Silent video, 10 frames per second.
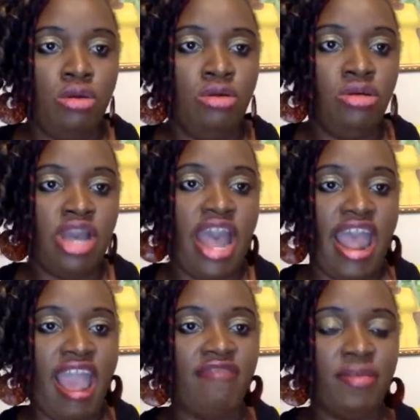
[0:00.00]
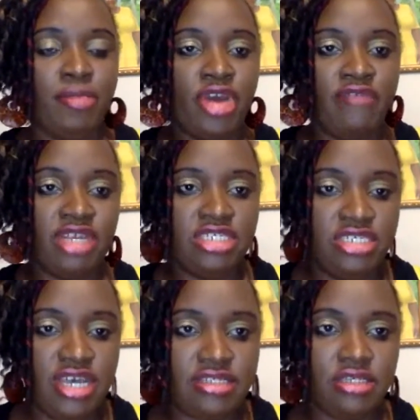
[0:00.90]
Look, I have a private
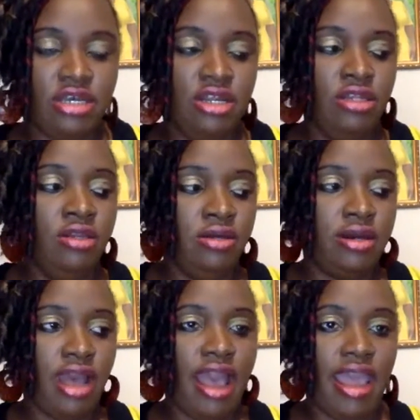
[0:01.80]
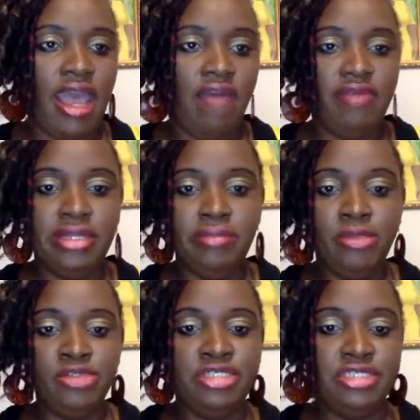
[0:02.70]
jet. Look, I have a
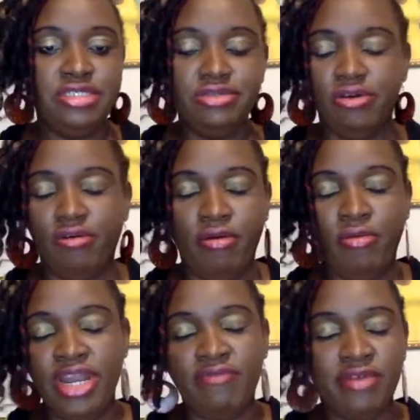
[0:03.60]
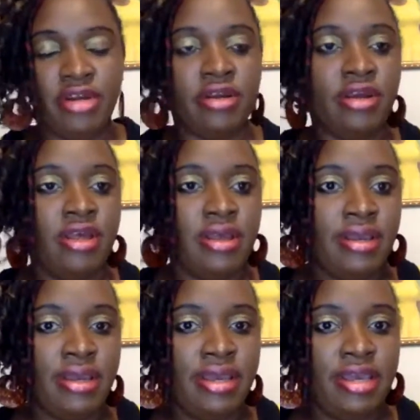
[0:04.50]
limousine or whatever.
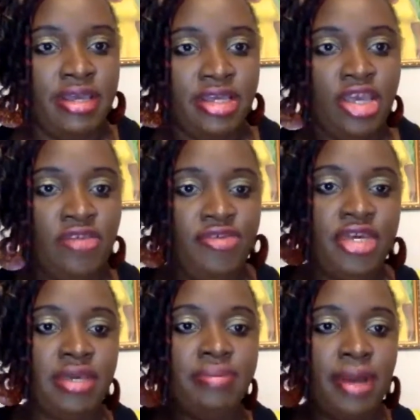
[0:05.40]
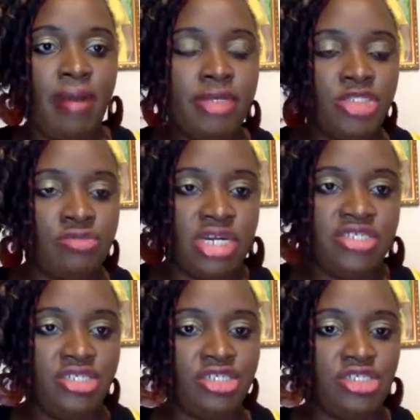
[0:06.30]
If you keep coming to my
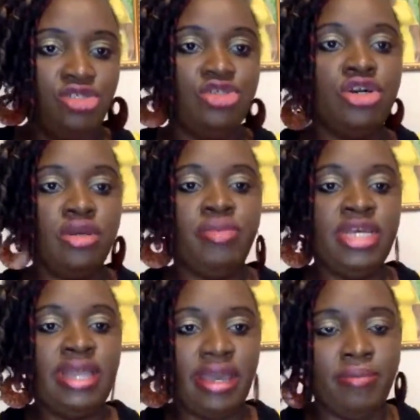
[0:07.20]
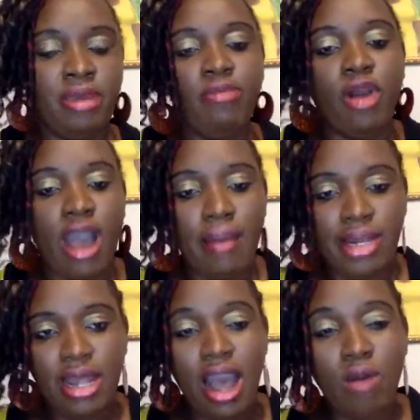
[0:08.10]
church, you're gonna be like me. But
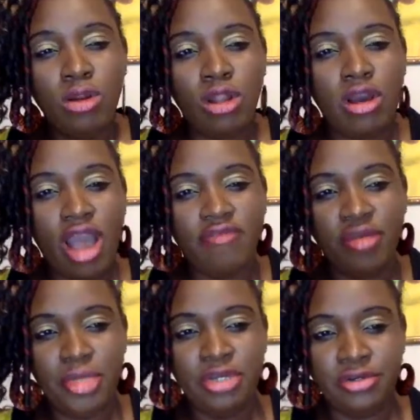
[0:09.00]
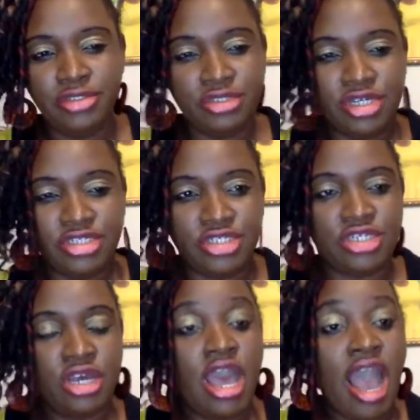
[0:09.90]
how long have you been going to that
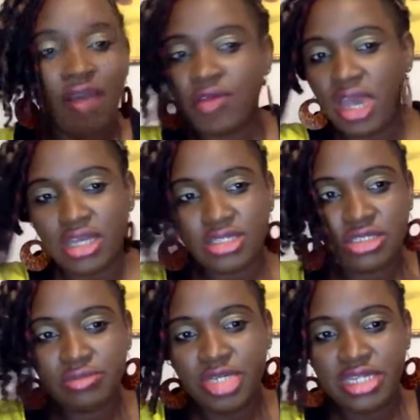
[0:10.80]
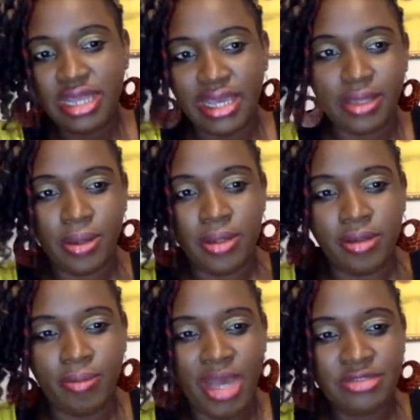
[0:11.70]
church? Have you actually been like the
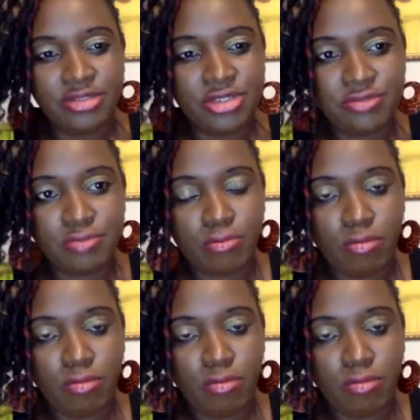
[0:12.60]
pastor?